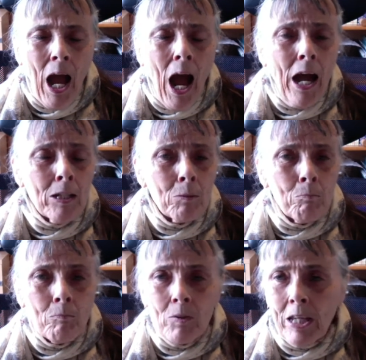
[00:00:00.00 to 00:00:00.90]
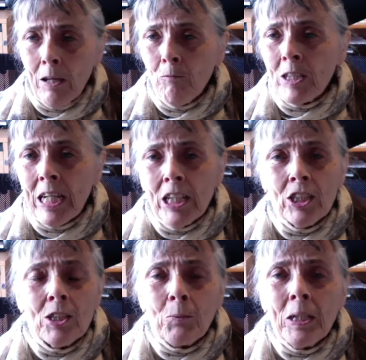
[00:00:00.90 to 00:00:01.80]
And the
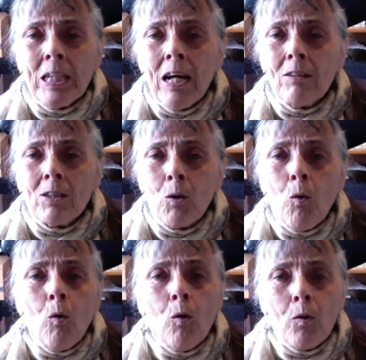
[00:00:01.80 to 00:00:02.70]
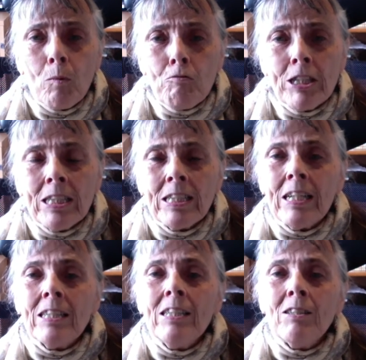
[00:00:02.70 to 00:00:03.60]
invitations went out to all the
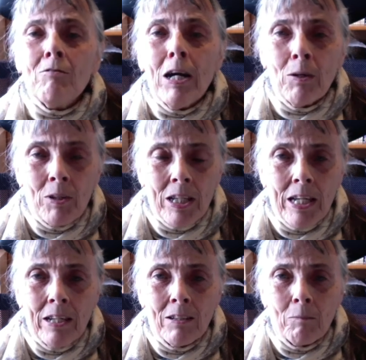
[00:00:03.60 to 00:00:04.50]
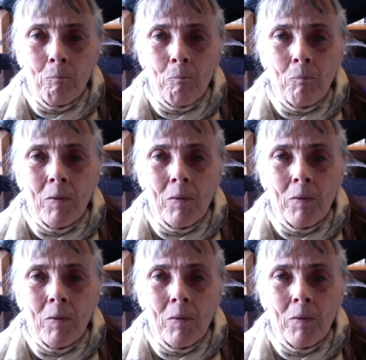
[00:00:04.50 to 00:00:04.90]
princesses around the kingdom.